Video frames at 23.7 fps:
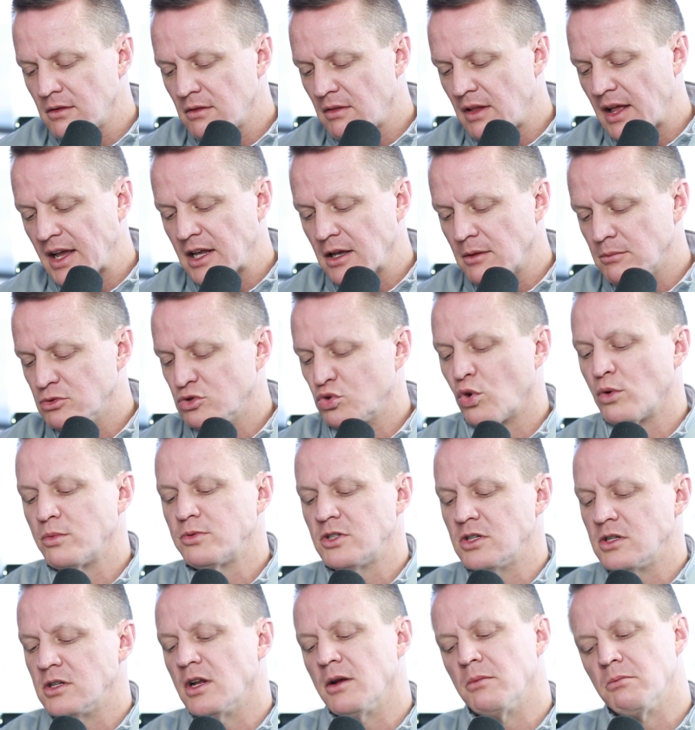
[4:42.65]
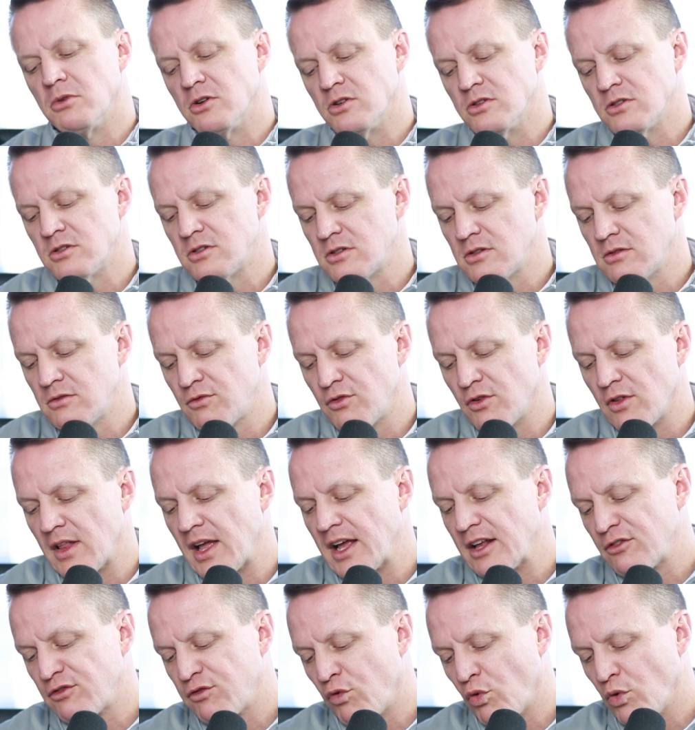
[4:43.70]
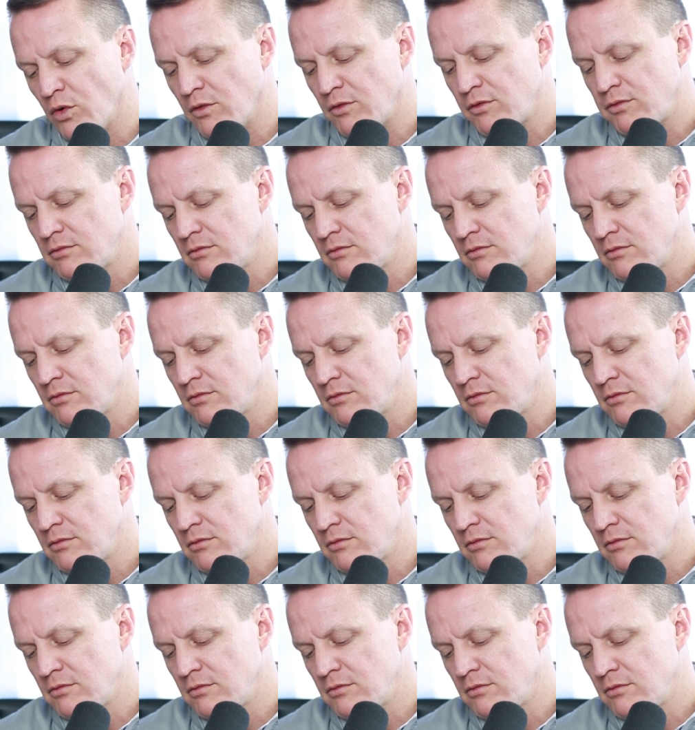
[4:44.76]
absorption numbers for the last four